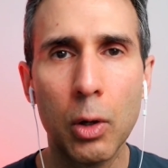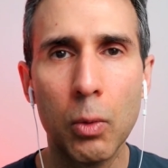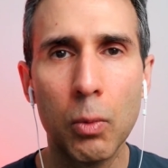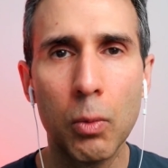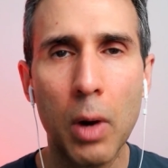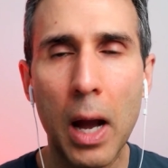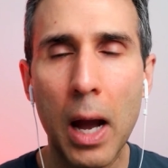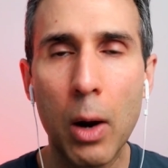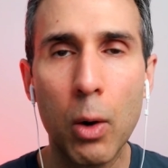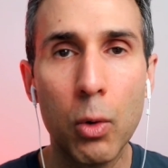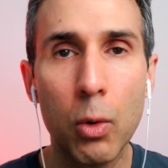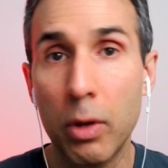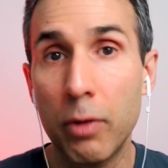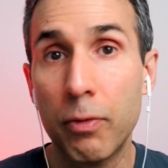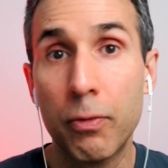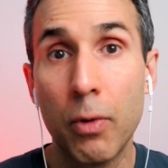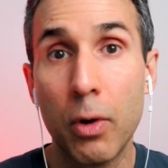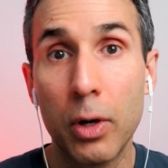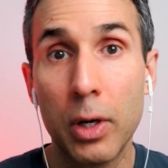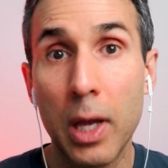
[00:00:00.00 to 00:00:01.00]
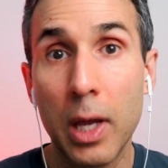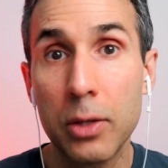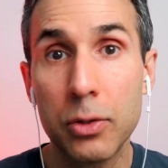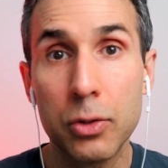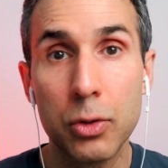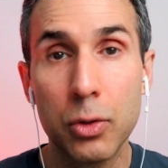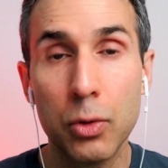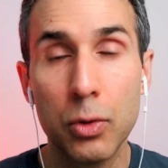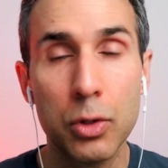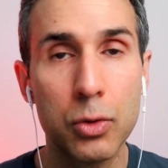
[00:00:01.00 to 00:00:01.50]
How, if our
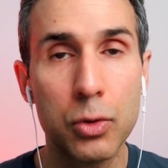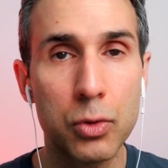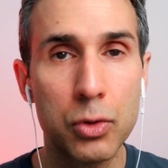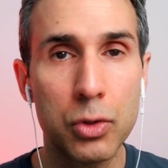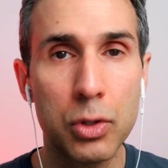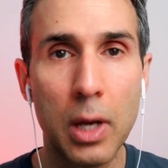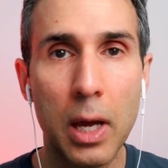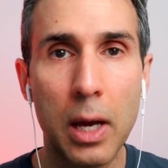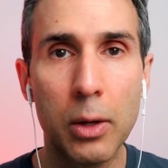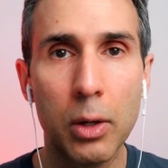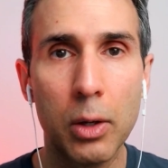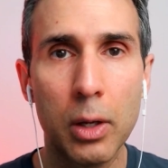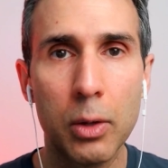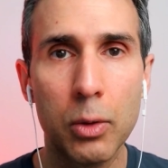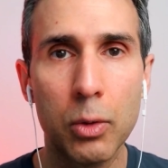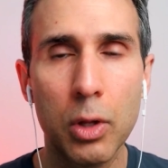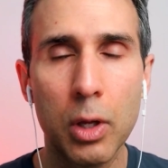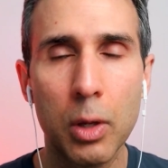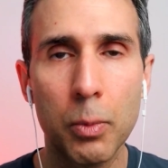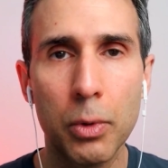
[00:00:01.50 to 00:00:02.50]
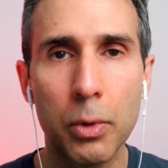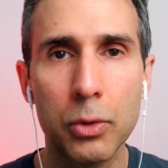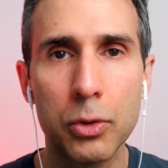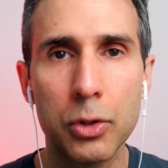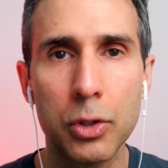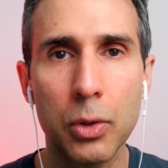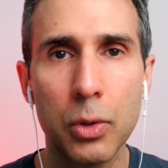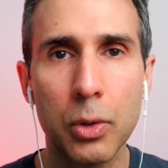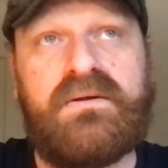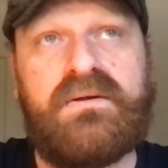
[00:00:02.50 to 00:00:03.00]
guests are interested, how do they approach
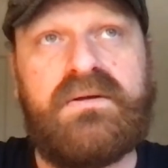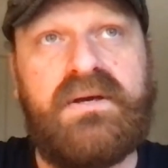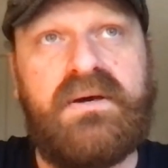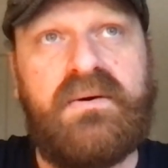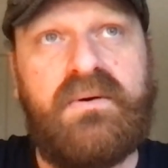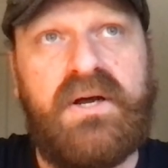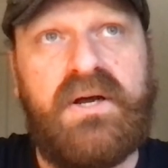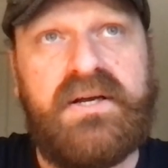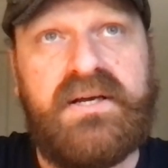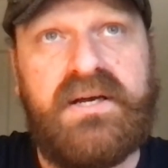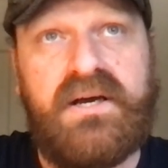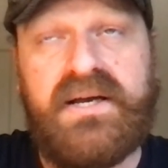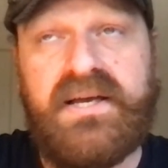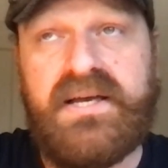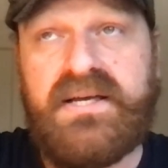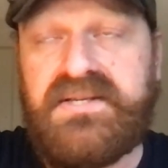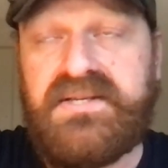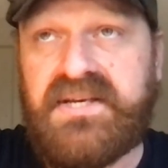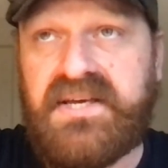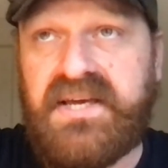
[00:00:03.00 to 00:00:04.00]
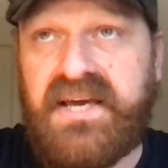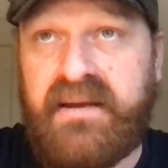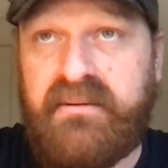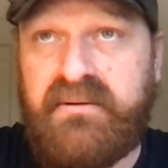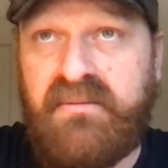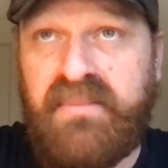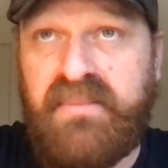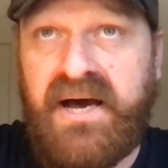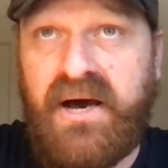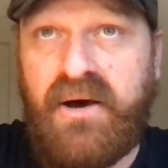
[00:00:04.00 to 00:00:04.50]
you? Yeah, well, I guess it came
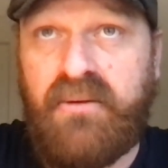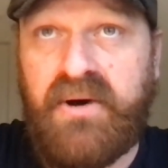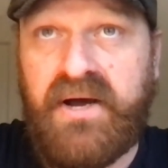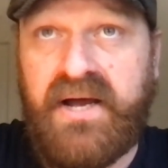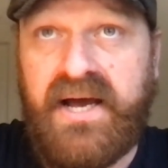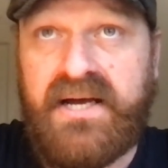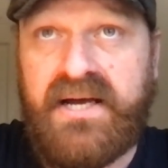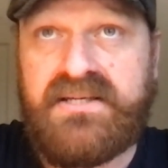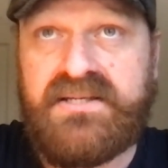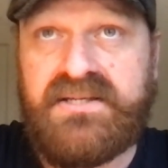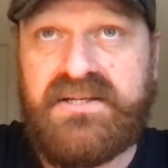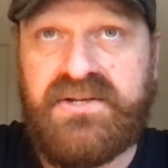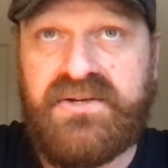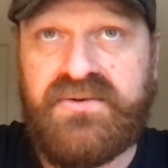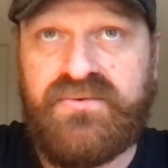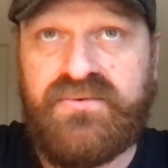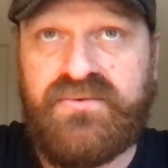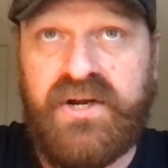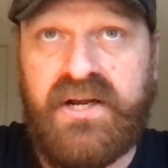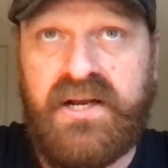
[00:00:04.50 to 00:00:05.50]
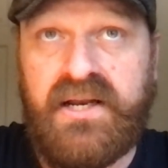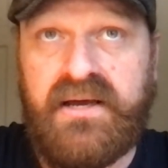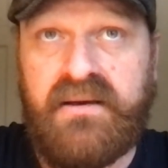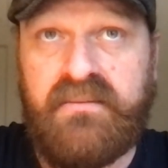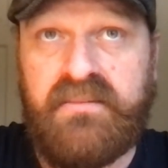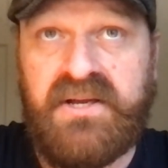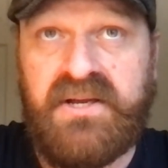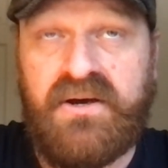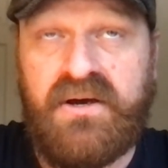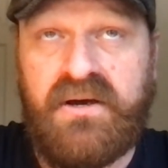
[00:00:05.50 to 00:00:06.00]
about by accident, really. I
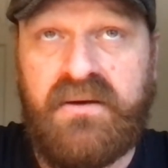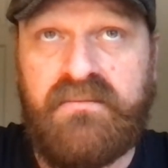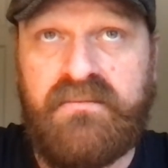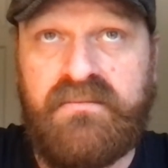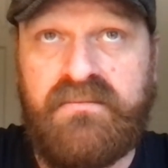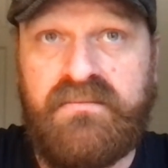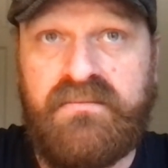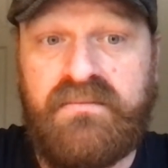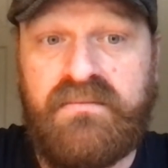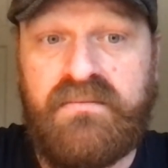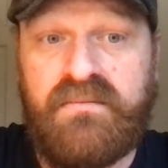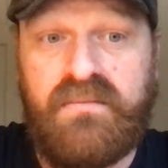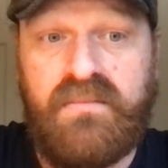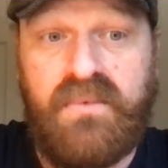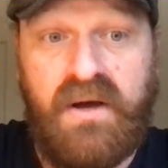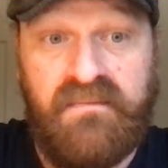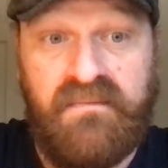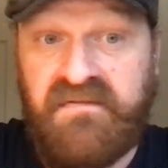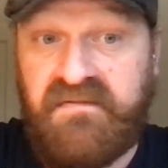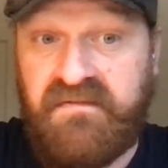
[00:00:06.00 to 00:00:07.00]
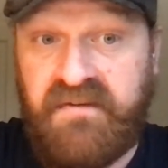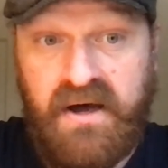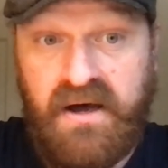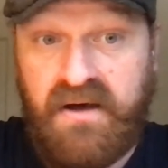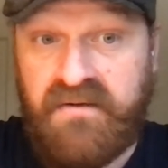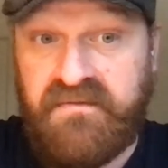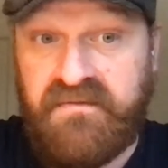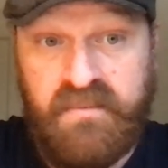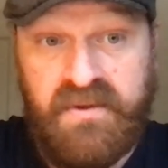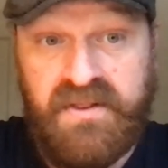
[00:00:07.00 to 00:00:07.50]
mean, I'm
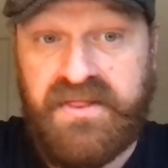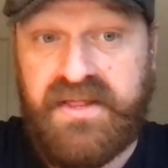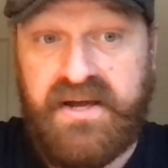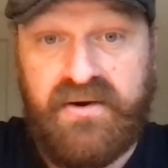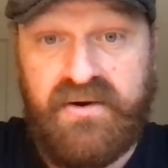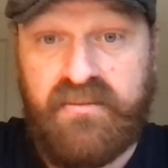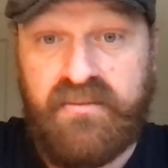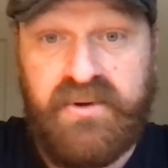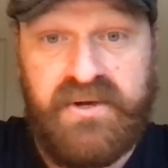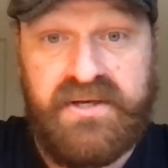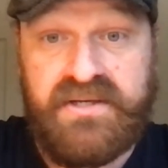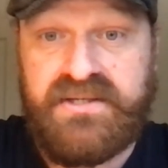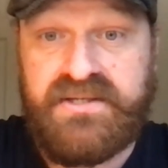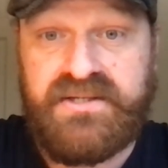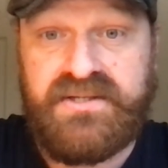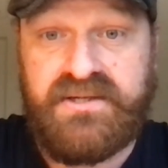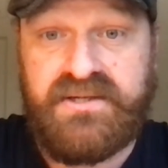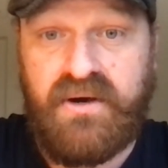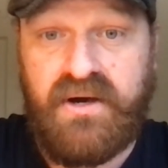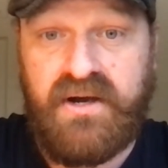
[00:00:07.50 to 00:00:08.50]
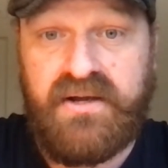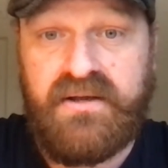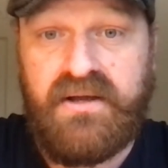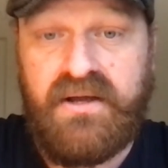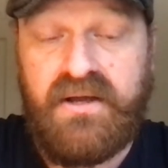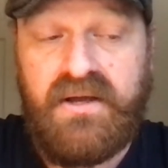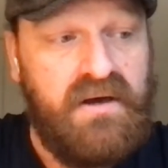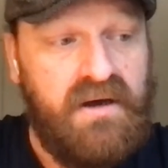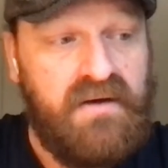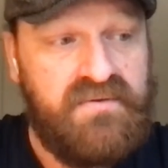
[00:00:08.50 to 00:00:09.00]
far from a therapist, so
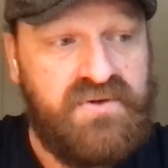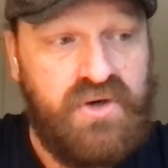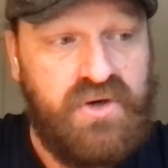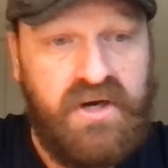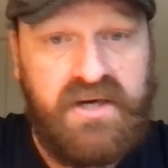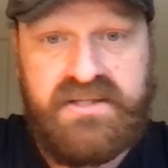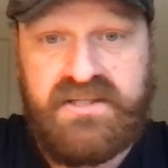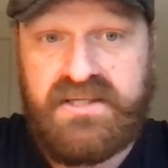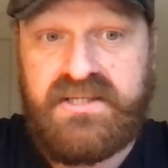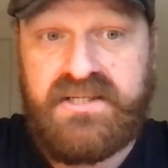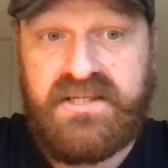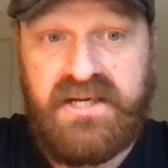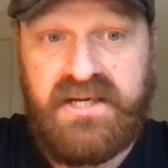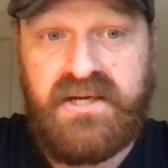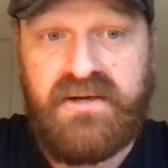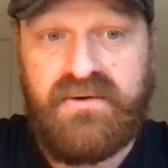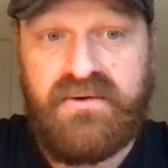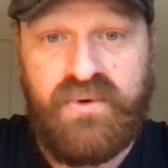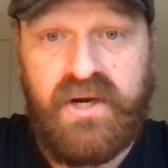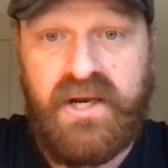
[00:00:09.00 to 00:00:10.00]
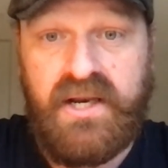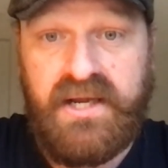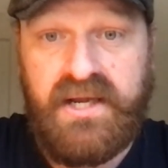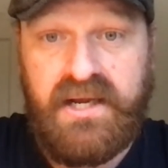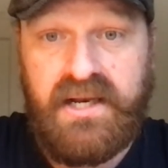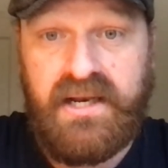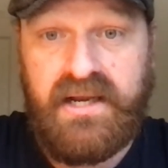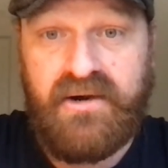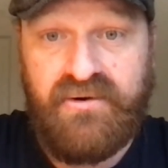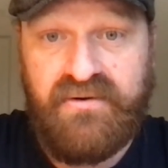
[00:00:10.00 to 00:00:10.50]
I've tried to steer really
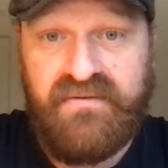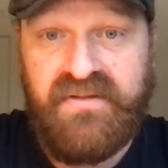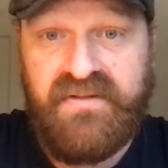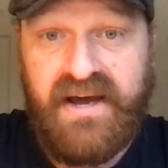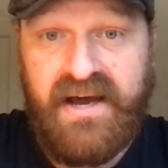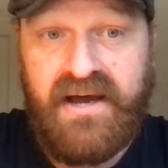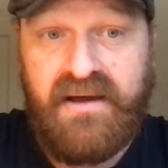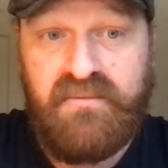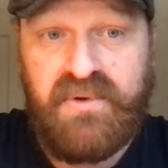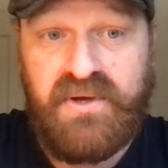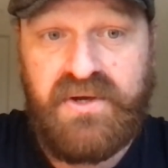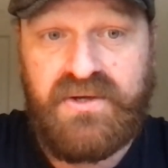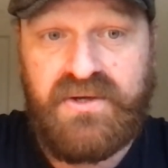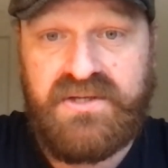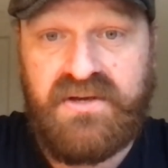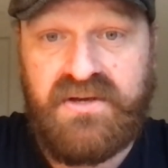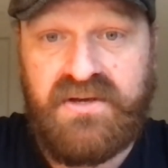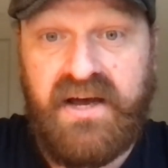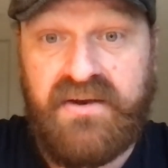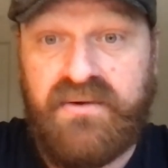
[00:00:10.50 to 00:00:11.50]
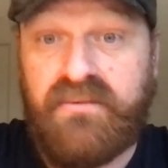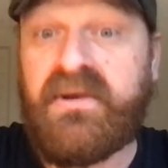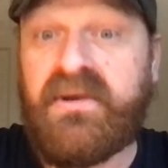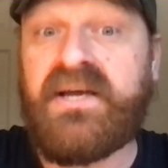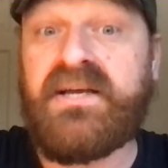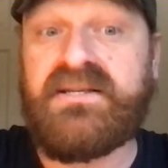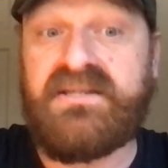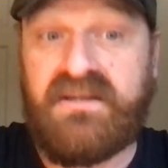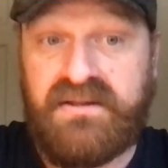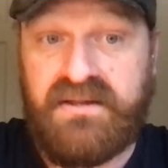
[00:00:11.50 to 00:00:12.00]
clear of that because I've had
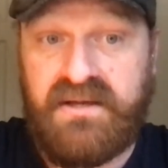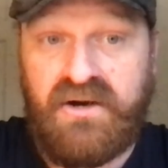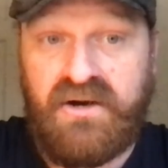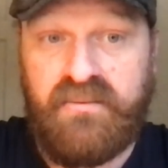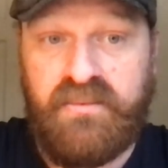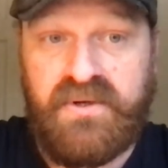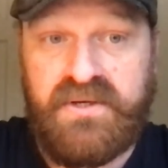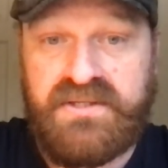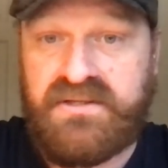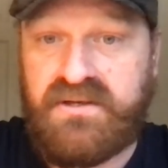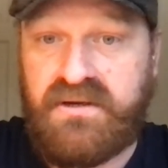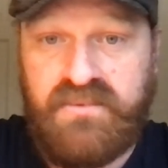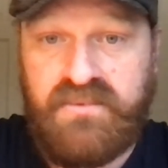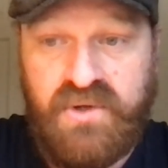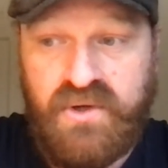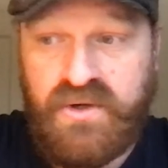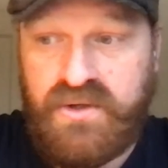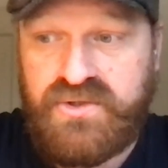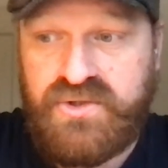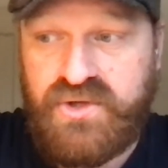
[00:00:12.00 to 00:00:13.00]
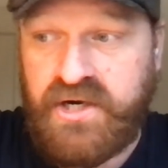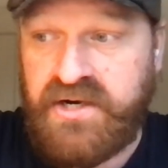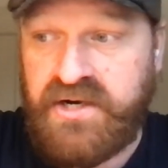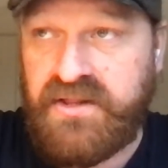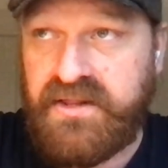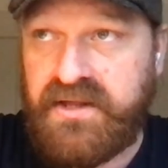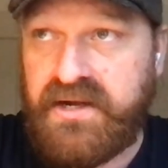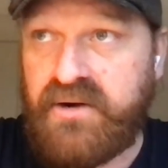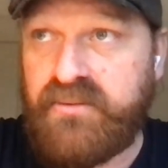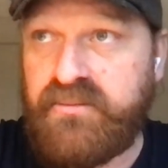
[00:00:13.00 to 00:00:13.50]
amazing therapists and I'm not a trained
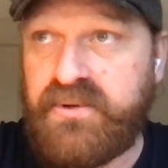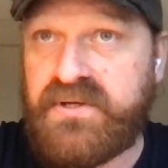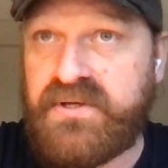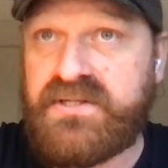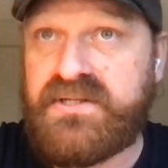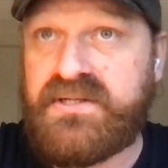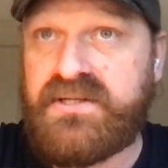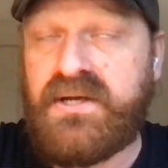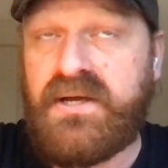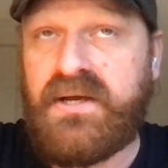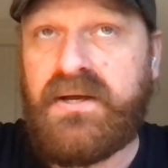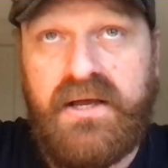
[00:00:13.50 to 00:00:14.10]
therapist.